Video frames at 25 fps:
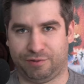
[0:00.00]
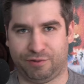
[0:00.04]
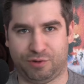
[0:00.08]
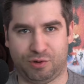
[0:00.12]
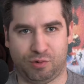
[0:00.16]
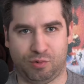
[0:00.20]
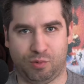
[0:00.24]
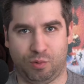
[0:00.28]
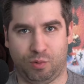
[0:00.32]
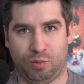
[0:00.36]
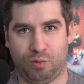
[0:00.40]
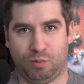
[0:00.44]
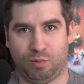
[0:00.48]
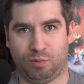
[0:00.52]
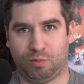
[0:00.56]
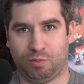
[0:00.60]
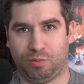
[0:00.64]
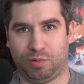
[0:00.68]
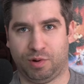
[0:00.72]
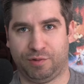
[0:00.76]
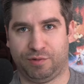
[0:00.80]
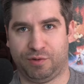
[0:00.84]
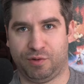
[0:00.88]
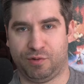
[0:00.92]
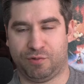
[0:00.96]
If you
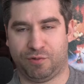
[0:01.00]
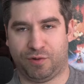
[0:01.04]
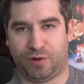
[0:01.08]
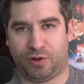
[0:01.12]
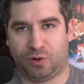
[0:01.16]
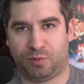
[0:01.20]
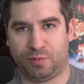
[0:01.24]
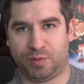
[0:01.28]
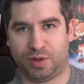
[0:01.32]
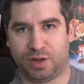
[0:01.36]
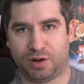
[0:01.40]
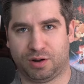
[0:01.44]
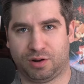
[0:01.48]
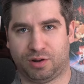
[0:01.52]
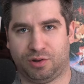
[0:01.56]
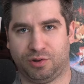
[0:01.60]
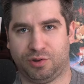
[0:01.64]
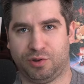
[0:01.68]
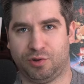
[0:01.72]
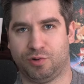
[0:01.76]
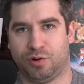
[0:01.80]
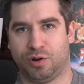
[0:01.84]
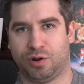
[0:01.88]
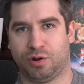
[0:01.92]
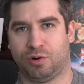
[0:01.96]
if you follow me at all,
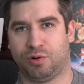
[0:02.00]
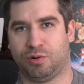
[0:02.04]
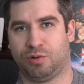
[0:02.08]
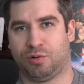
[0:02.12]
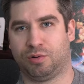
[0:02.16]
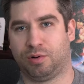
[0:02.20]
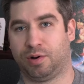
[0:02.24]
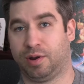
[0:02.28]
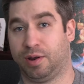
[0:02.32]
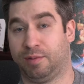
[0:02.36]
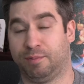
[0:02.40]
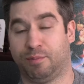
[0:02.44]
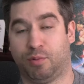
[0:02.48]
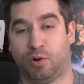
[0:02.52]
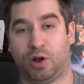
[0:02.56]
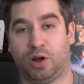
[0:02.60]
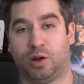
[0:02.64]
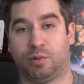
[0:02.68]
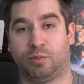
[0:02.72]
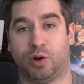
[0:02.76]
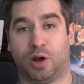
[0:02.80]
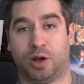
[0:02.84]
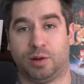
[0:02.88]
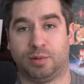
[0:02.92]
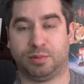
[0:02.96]
you know and po-
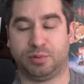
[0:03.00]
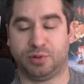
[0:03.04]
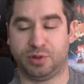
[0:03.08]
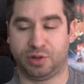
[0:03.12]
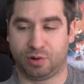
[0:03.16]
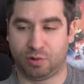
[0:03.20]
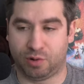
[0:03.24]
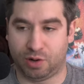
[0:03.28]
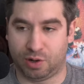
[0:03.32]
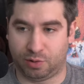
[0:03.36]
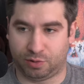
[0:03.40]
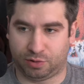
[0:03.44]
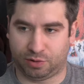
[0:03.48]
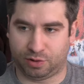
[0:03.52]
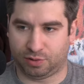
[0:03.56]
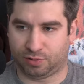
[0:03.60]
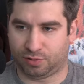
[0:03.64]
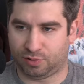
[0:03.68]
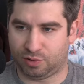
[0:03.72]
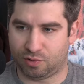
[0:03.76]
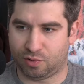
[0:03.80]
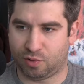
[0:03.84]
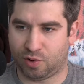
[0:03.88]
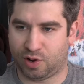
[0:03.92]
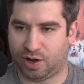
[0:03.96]
probably agree with
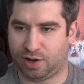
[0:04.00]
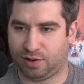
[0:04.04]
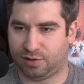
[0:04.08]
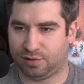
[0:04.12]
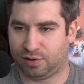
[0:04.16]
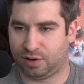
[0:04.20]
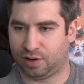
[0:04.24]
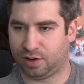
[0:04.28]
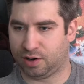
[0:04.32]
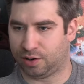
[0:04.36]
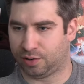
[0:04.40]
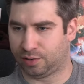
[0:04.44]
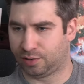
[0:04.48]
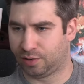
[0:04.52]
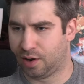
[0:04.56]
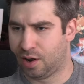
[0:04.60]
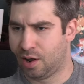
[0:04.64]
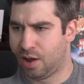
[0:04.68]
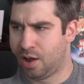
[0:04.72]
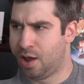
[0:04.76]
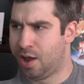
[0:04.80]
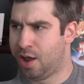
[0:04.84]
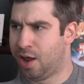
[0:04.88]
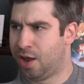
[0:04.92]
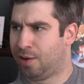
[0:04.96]
this Ukraine stance.
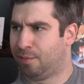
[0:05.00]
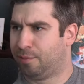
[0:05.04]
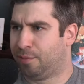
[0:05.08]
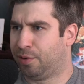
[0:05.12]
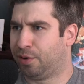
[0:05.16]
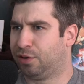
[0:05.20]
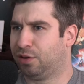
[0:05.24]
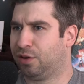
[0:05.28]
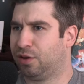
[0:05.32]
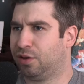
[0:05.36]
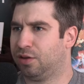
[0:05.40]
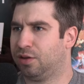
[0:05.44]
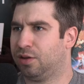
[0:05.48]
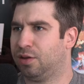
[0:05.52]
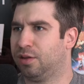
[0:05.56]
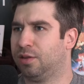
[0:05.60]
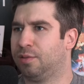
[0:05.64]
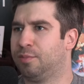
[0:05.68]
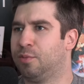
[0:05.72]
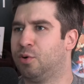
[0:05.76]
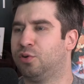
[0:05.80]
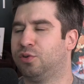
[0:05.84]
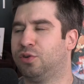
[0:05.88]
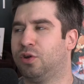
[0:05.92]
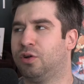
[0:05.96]
But the the
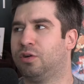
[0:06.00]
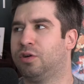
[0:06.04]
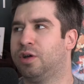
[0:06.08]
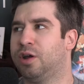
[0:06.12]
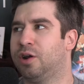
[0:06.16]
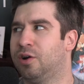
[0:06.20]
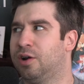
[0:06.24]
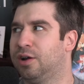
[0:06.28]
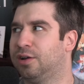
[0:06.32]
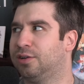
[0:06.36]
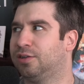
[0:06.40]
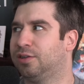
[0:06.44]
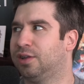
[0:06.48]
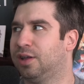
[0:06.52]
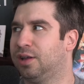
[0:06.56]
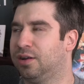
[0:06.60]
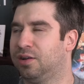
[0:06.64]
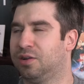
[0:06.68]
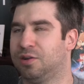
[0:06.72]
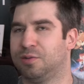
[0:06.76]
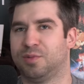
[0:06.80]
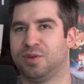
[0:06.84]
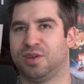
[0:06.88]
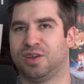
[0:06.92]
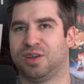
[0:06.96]
most hilarious thing
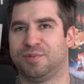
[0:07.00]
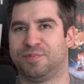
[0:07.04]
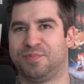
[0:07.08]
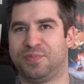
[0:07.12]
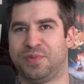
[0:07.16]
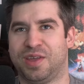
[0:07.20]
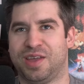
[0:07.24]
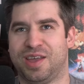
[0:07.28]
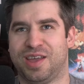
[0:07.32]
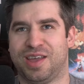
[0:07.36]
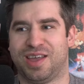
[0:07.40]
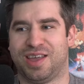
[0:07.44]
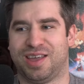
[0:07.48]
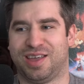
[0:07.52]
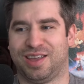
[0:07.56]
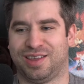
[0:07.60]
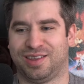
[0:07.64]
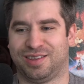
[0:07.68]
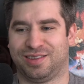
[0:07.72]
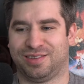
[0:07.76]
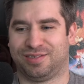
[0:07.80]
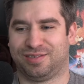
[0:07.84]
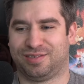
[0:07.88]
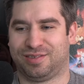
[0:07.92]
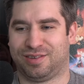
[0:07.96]
to me
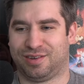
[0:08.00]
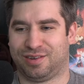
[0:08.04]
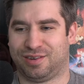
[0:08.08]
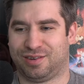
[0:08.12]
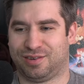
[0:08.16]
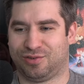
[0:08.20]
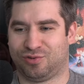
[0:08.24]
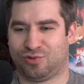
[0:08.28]
is